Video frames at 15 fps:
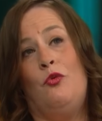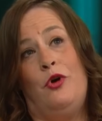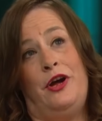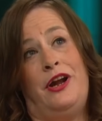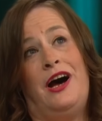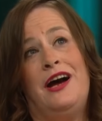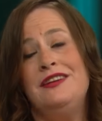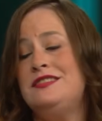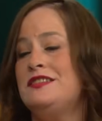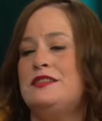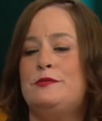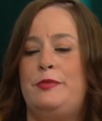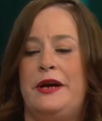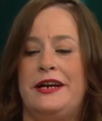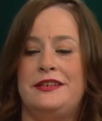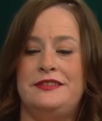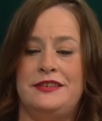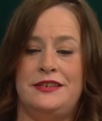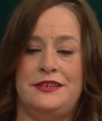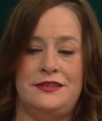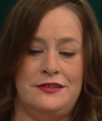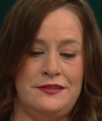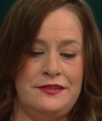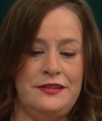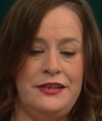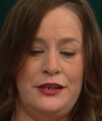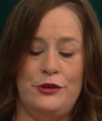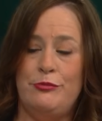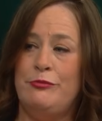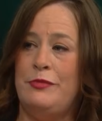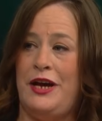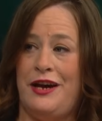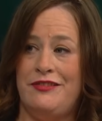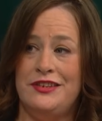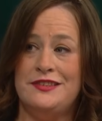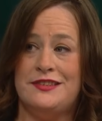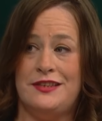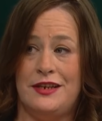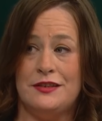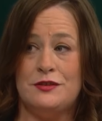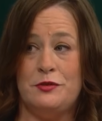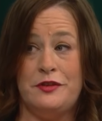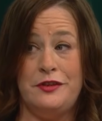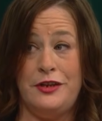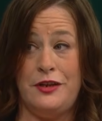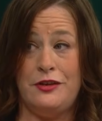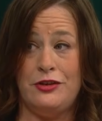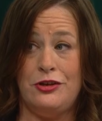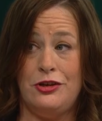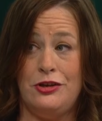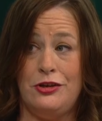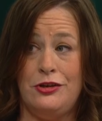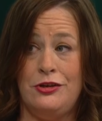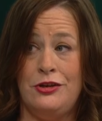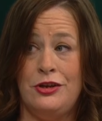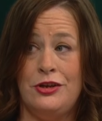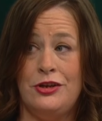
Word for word: What I suspect is him having sex with another girl.